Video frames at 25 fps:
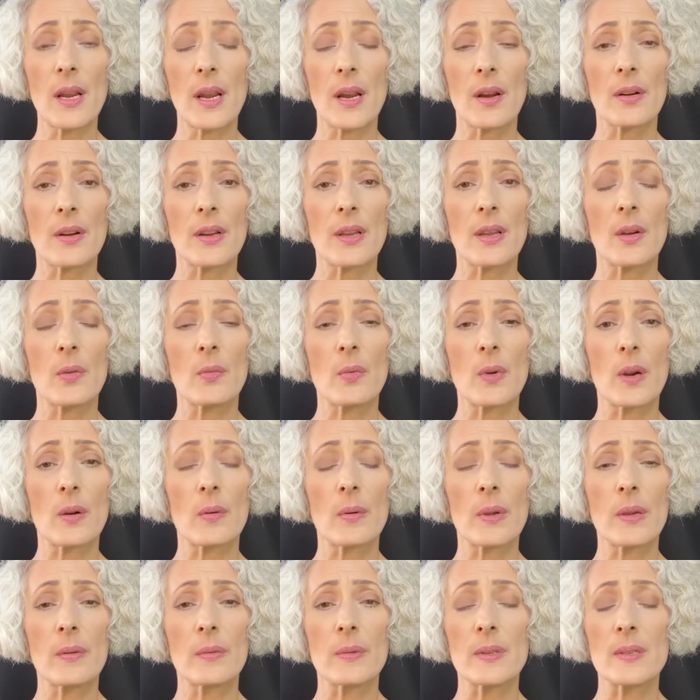area where
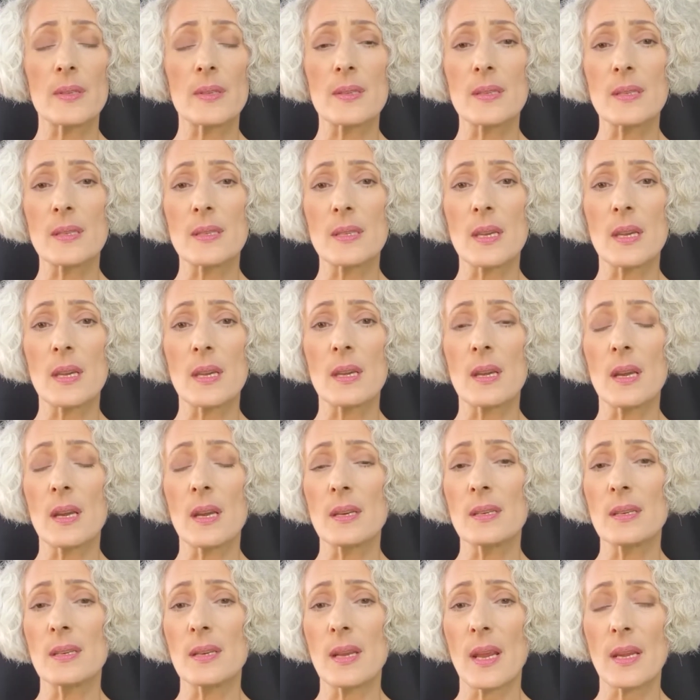we would see
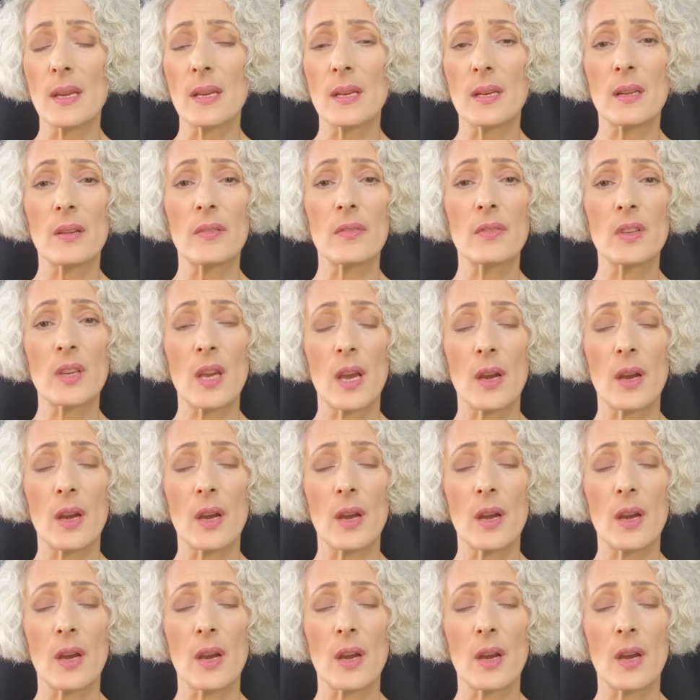negative